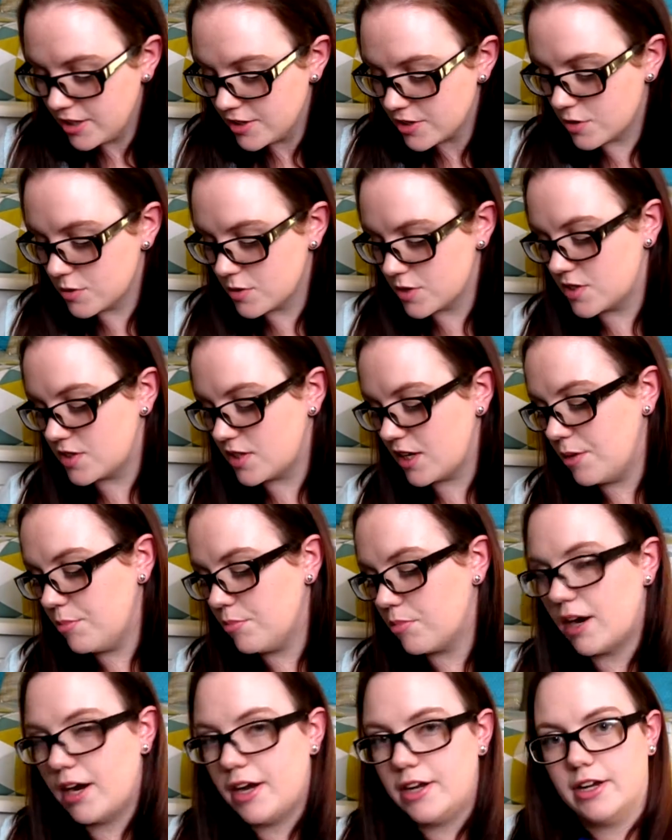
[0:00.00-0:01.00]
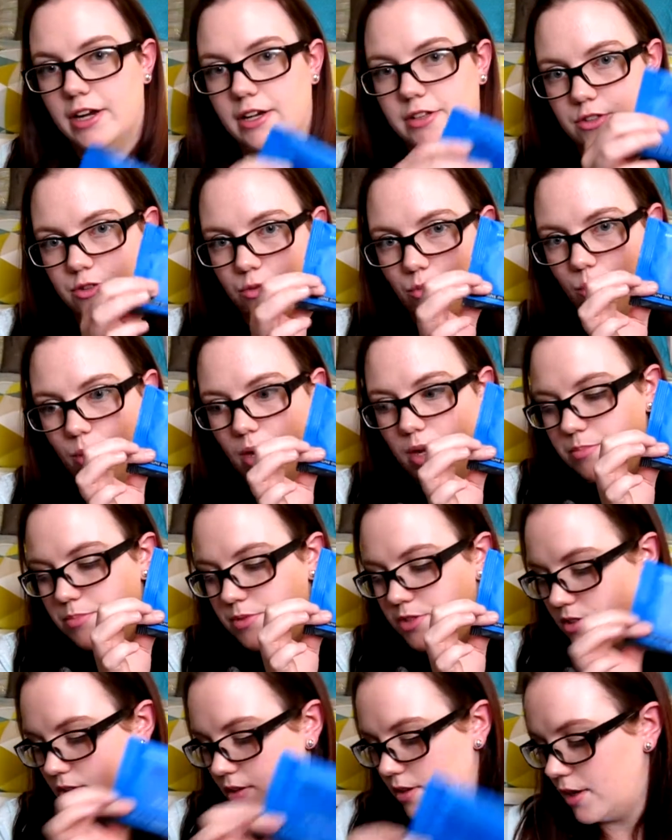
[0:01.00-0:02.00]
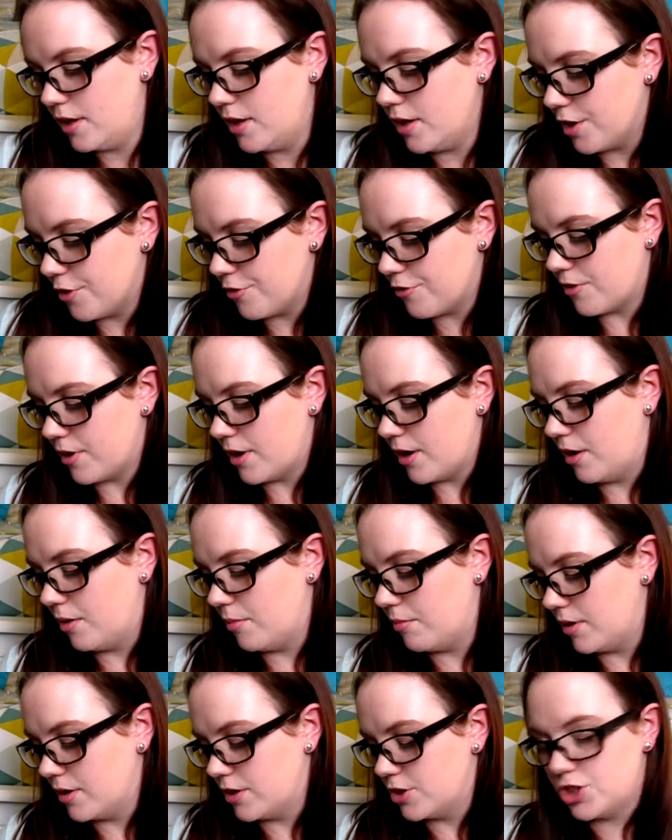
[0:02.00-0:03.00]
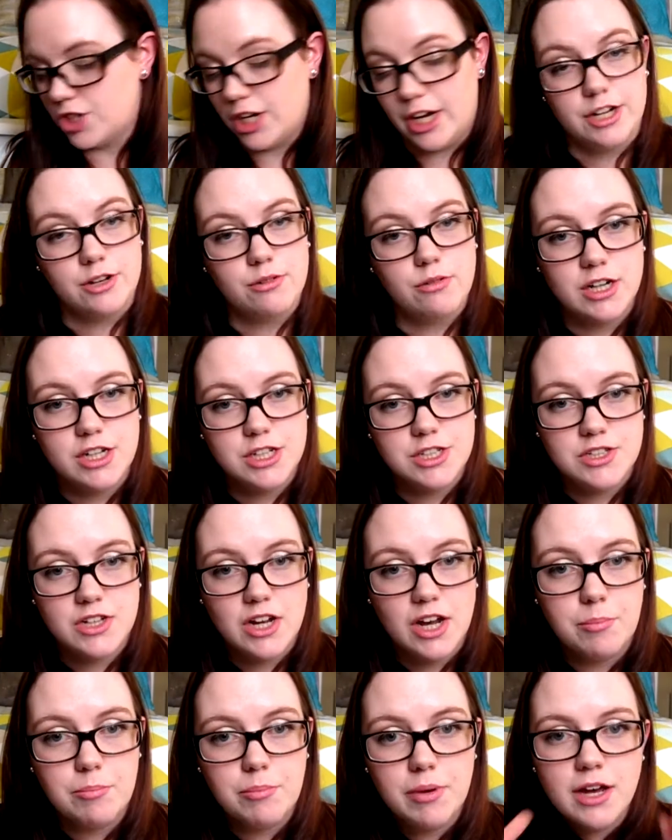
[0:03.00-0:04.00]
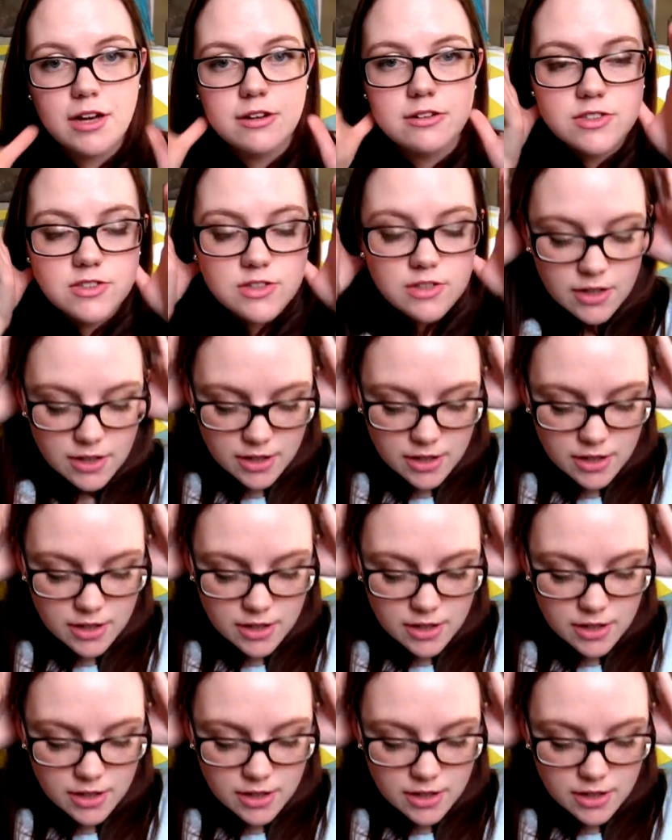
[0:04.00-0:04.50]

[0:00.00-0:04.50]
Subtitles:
So it's the same brand as the wipes from January's Topbox,